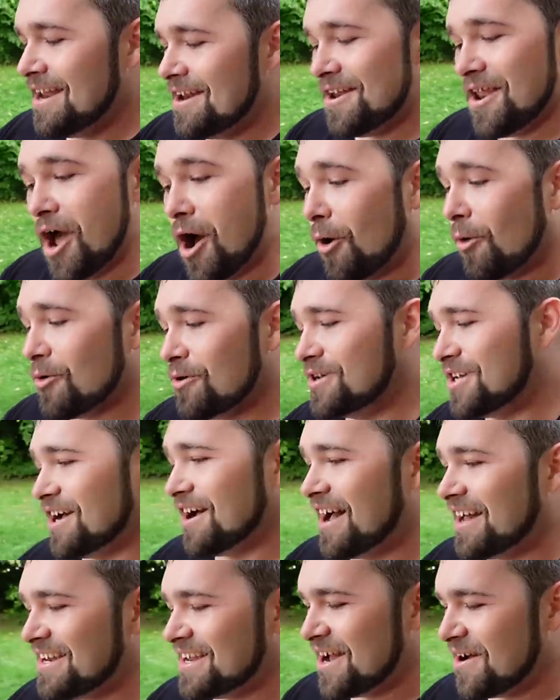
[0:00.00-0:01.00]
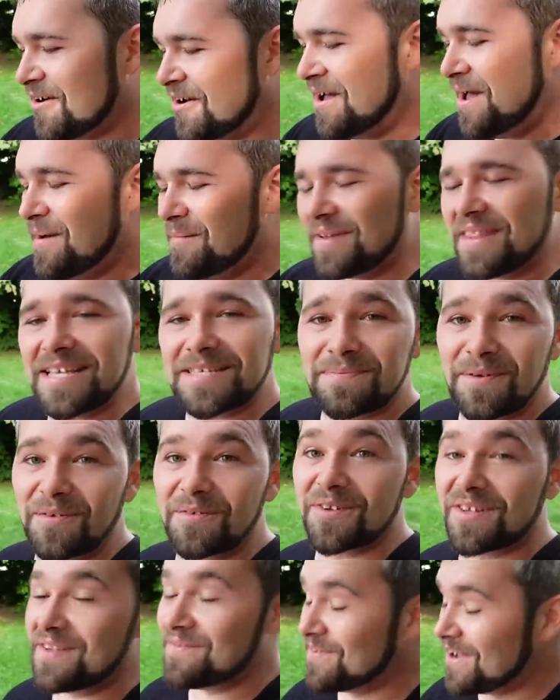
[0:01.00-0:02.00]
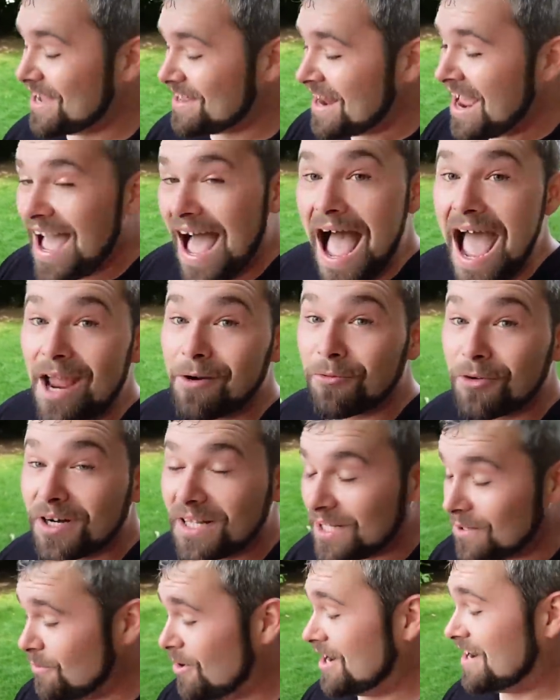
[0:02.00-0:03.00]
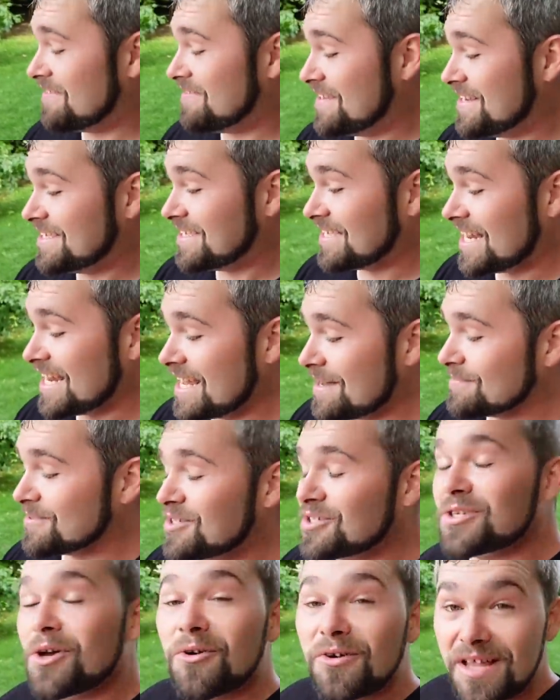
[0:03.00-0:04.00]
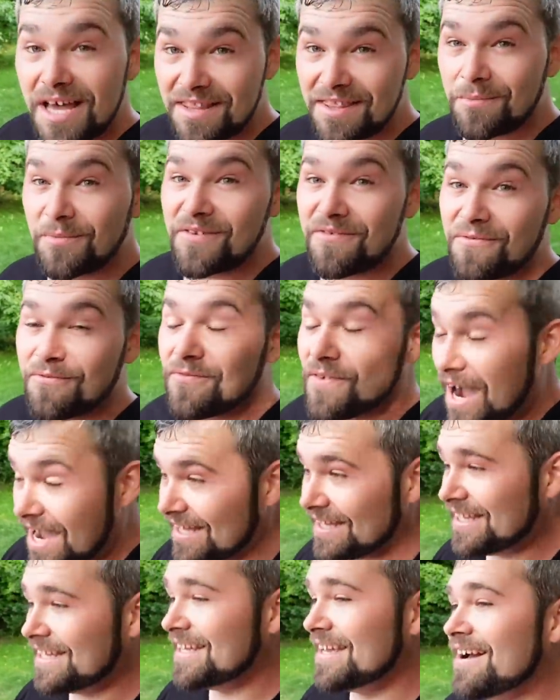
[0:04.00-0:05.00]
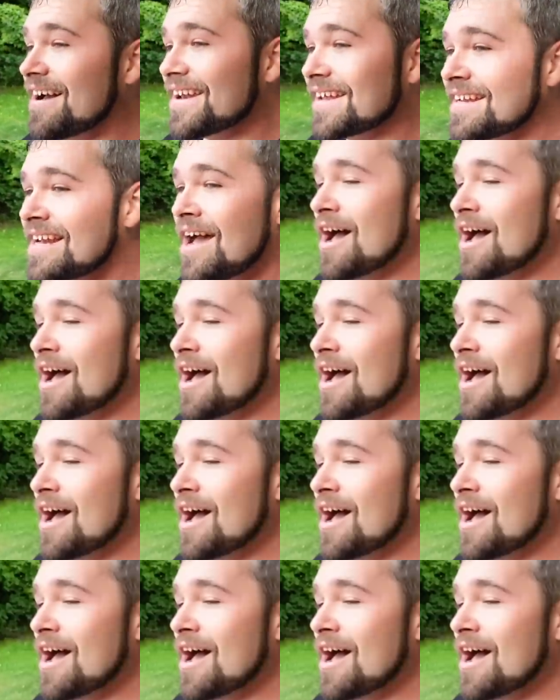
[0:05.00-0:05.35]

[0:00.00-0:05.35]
No, God no, but that's perfectly fine. I really wanted this and I am so glad that we finally got it.